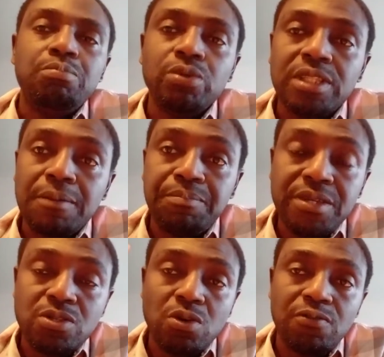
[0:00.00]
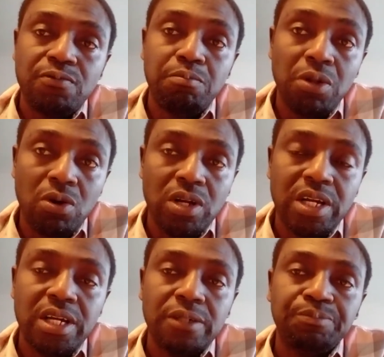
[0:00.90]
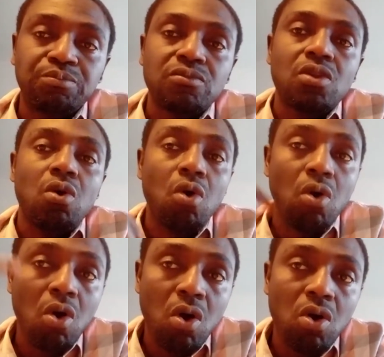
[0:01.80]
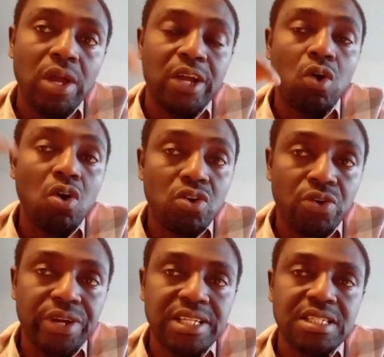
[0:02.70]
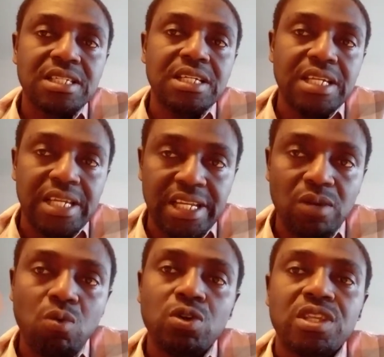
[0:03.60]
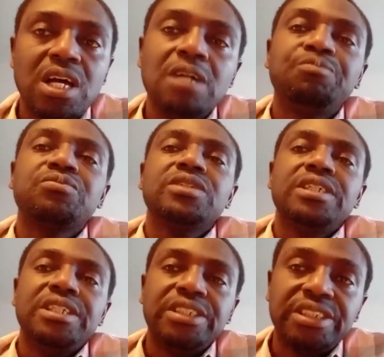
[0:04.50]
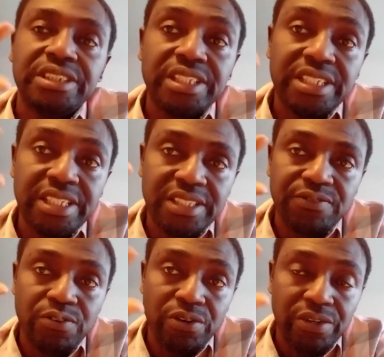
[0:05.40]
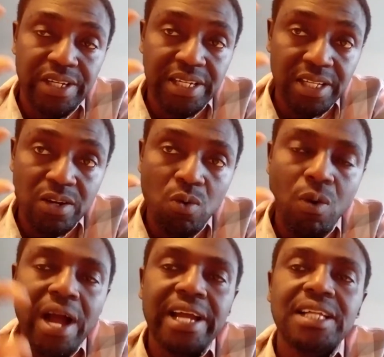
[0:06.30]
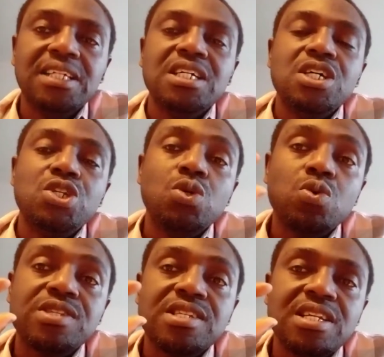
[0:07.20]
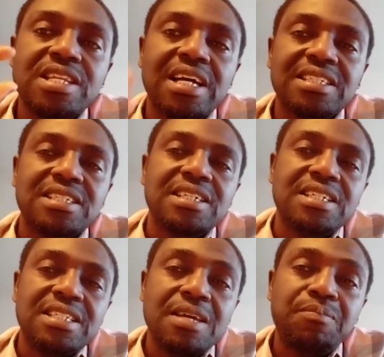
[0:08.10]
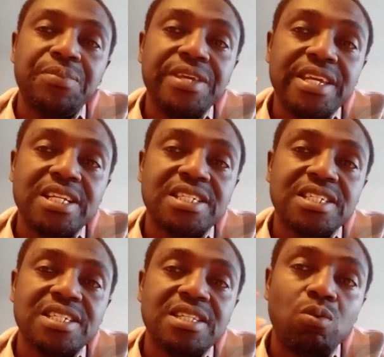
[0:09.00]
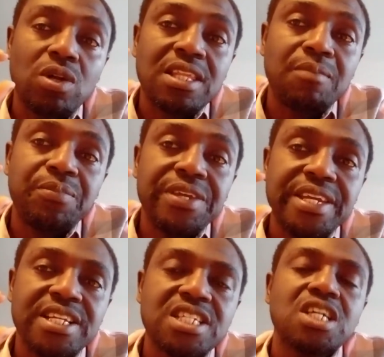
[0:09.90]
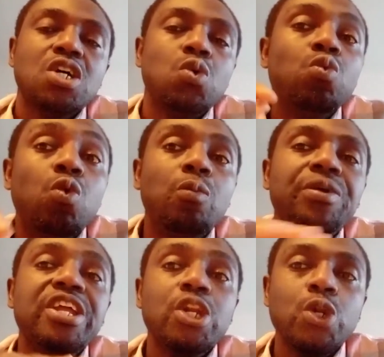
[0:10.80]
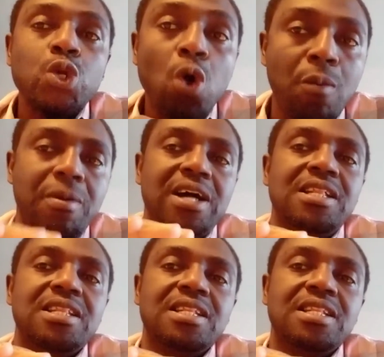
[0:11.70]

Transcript: put a piece of block or concrete in the water, shake it for a little while. You will see that the pH, the water pH, will be normal.